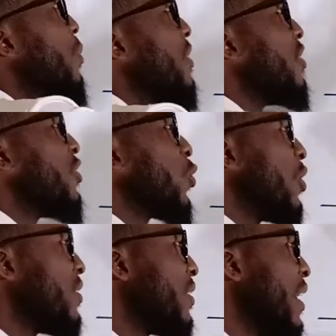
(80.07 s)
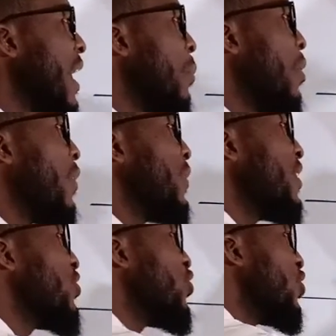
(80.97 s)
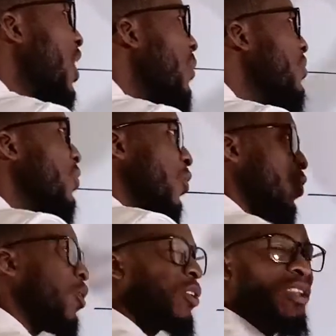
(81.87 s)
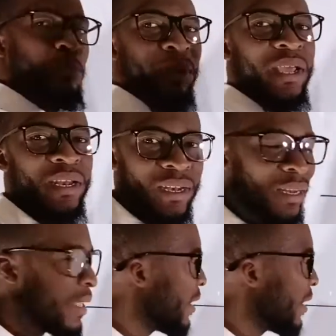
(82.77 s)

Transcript: geometry is concerned about these shapes on the plane.